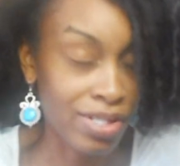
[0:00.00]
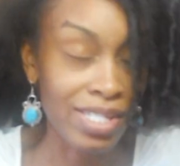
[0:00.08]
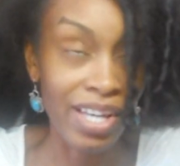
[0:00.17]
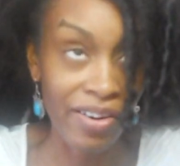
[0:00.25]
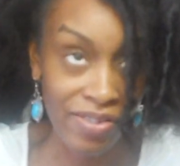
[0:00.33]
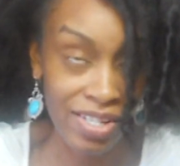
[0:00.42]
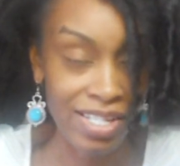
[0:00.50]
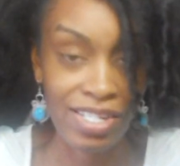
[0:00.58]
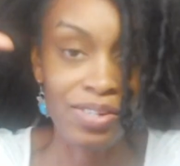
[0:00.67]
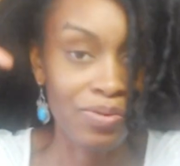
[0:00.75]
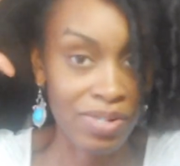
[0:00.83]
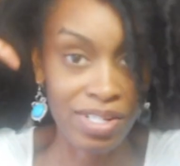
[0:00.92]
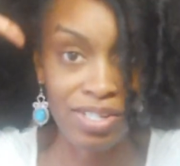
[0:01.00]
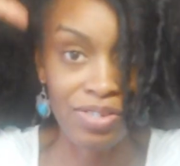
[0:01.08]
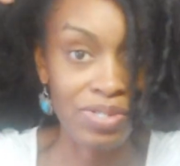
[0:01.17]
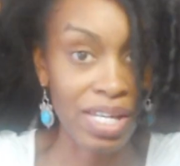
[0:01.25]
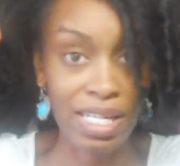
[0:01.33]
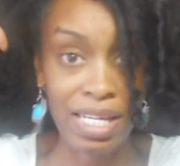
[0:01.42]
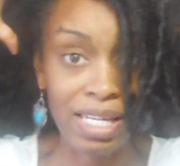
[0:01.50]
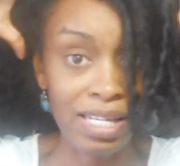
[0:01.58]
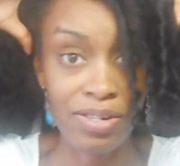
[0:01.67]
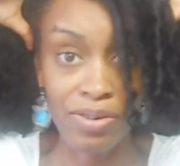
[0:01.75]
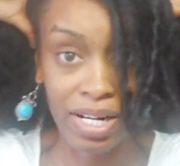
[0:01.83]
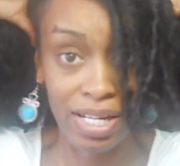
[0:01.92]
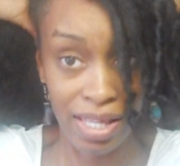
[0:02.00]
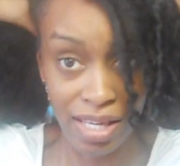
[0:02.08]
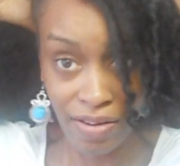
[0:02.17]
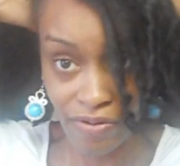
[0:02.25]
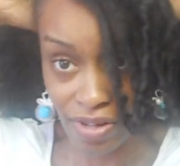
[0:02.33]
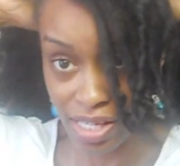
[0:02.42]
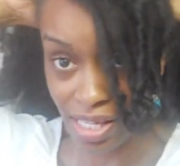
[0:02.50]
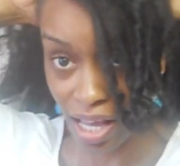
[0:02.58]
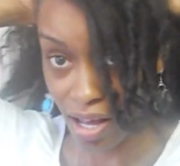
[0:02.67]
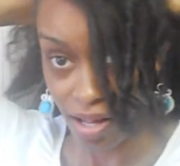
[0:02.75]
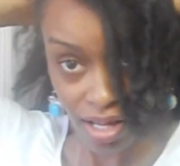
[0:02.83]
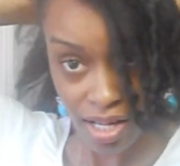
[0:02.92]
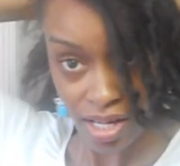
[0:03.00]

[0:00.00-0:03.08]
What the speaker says: definitely don't need to use any heat or anything for this style.